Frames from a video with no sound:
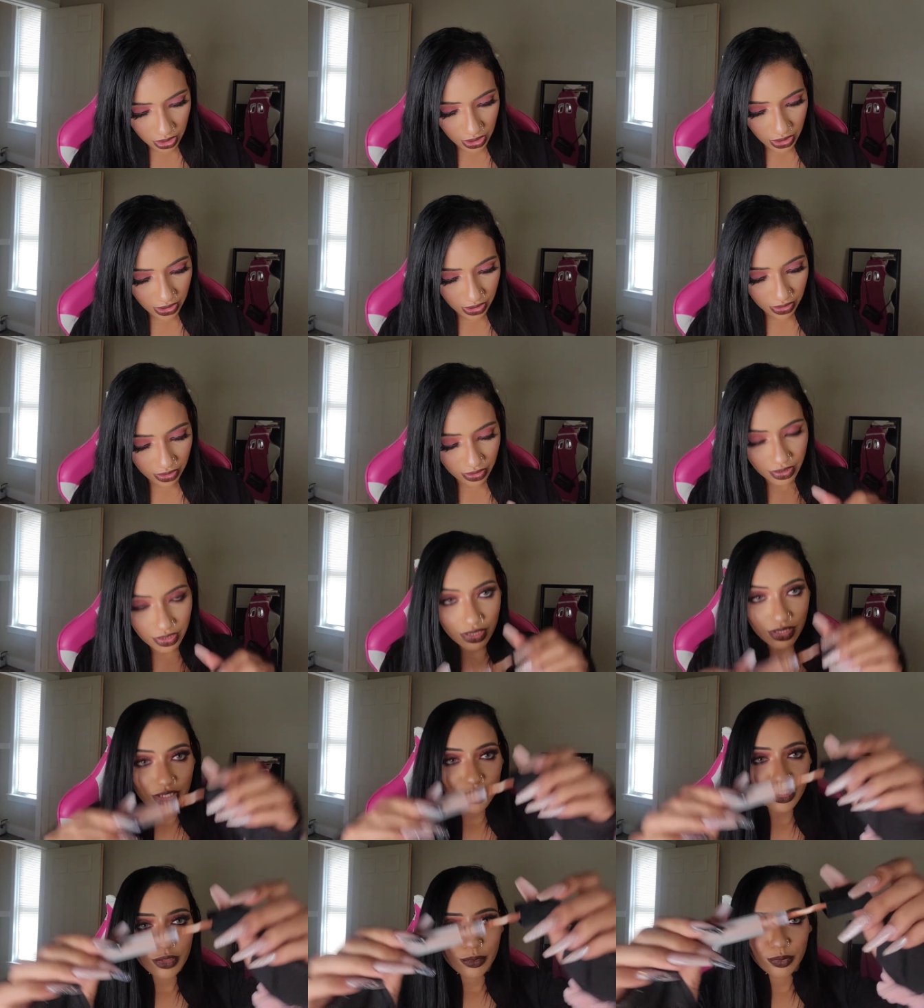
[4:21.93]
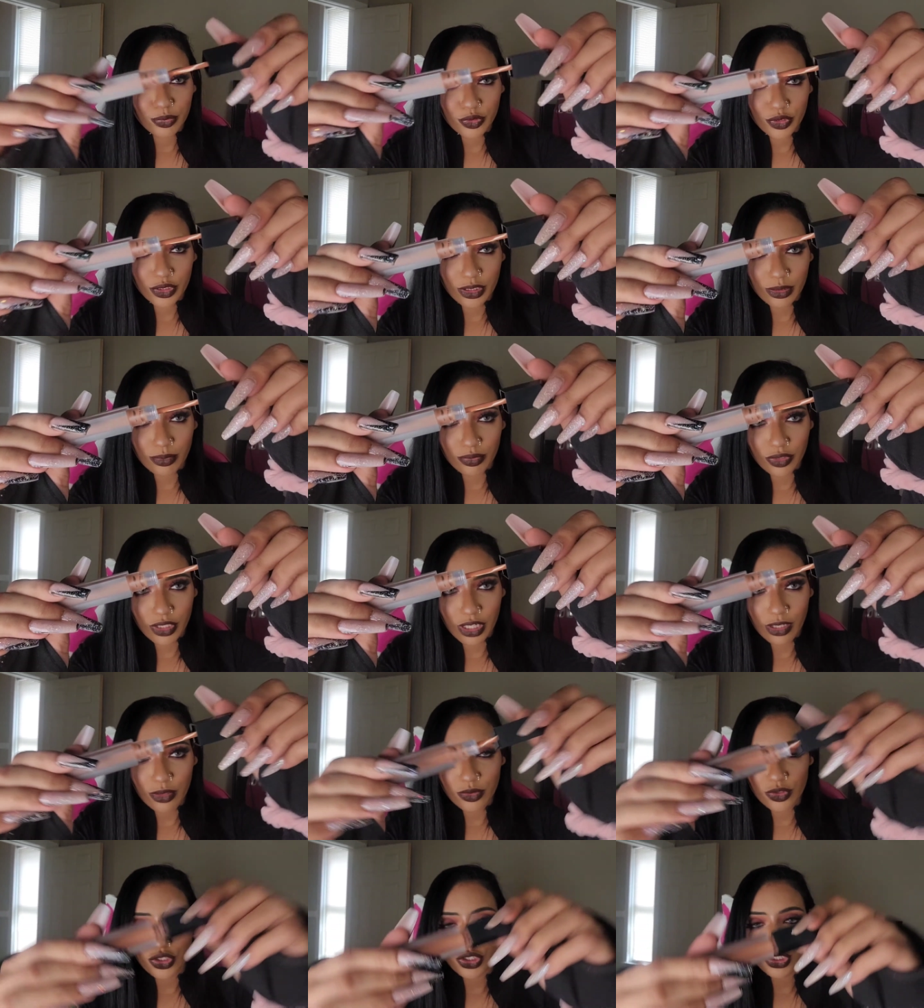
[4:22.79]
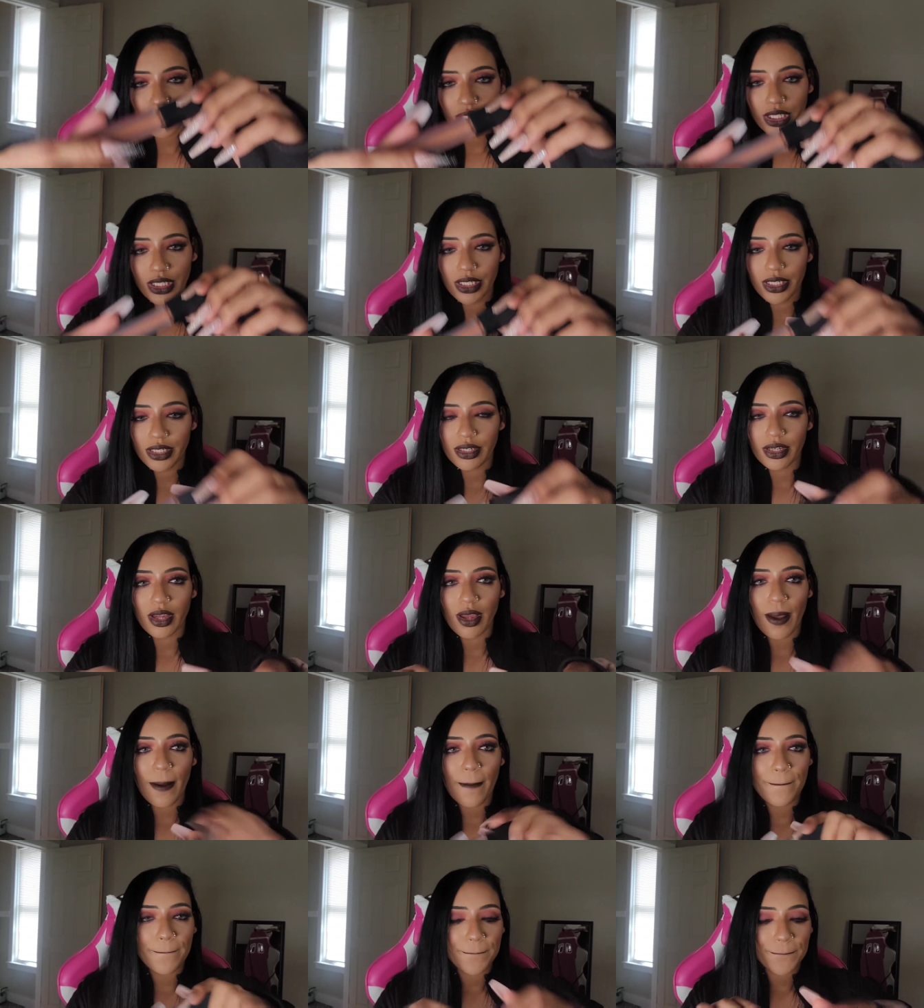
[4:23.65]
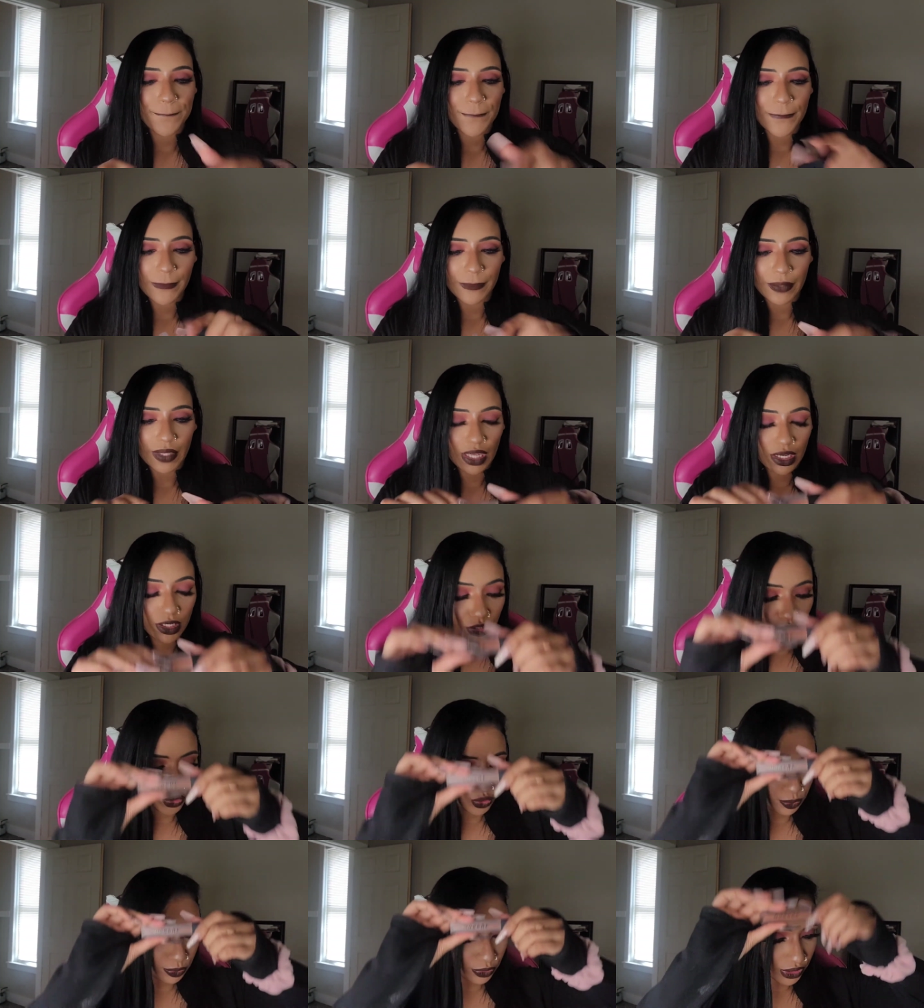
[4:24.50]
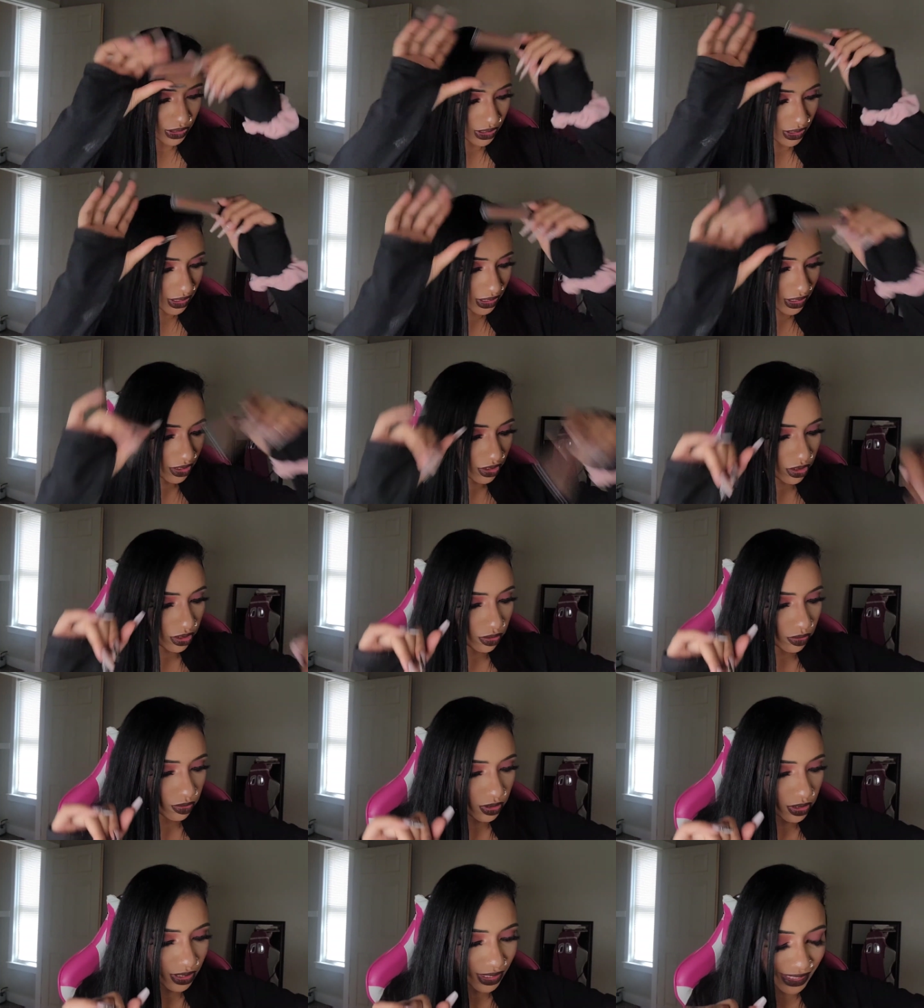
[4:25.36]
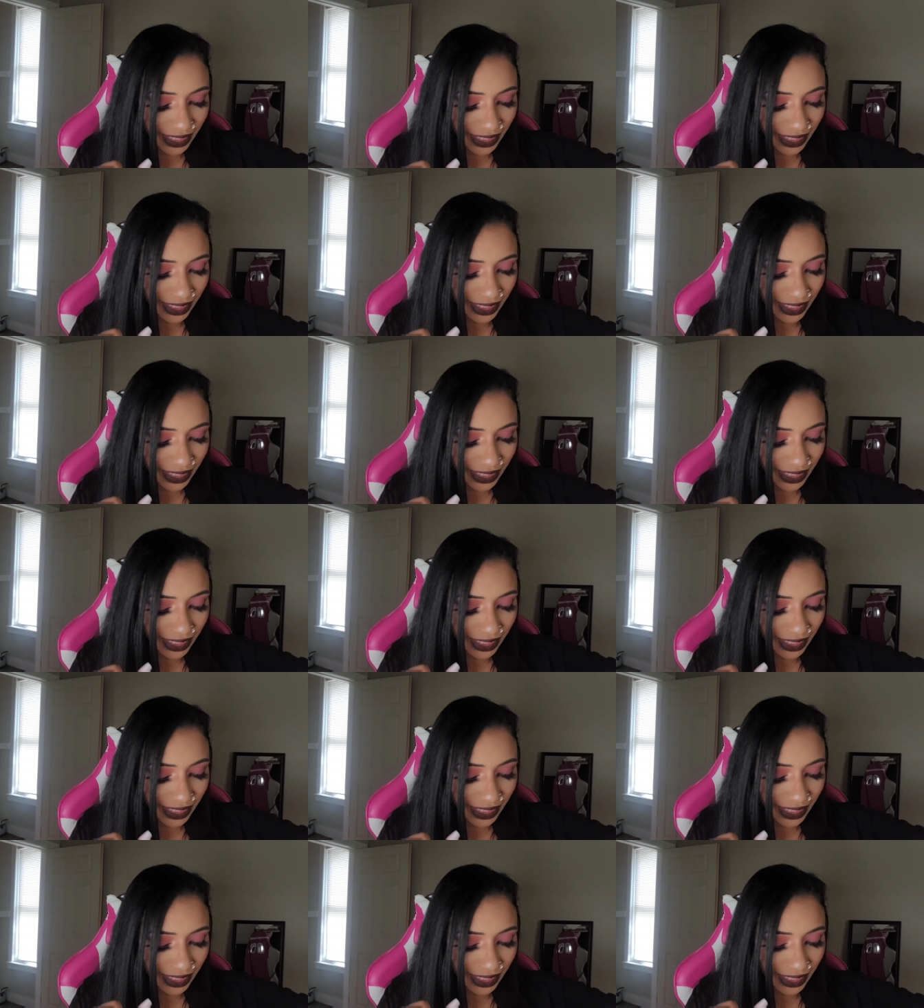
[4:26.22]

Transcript: yeah, it's a pretty brown shade super excited to use